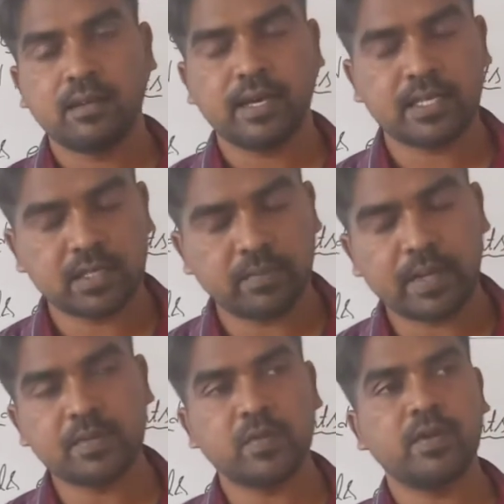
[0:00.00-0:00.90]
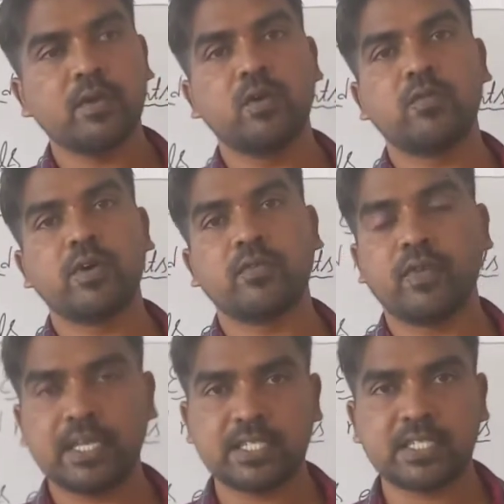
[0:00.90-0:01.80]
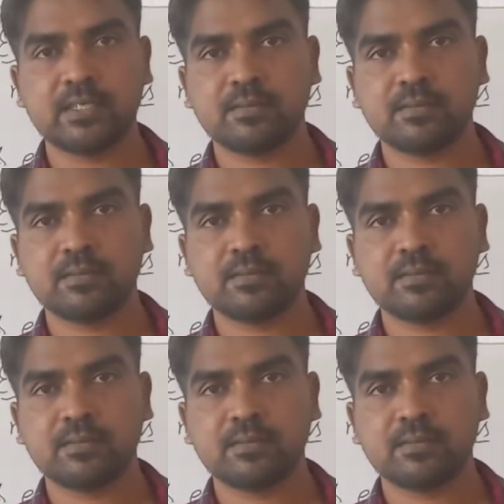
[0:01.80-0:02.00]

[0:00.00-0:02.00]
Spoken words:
and sometimes we will go for flesh